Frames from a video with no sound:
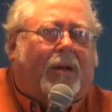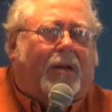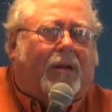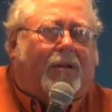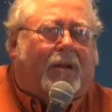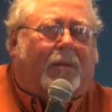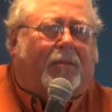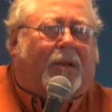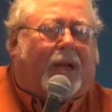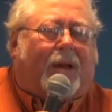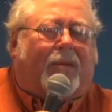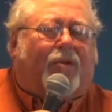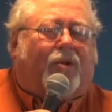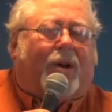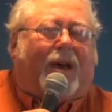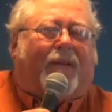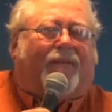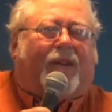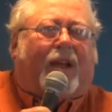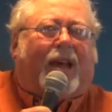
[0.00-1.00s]
Sometimes
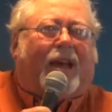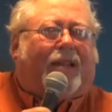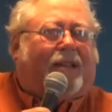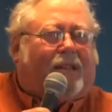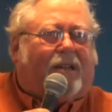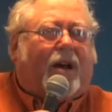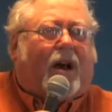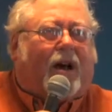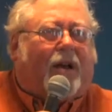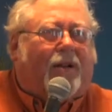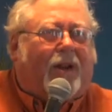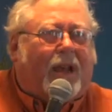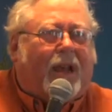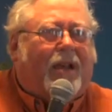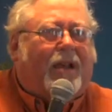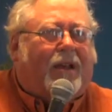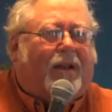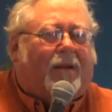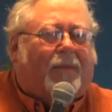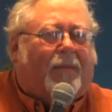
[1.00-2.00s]
you have to ask God
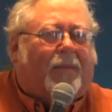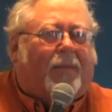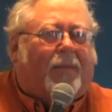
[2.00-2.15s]
again.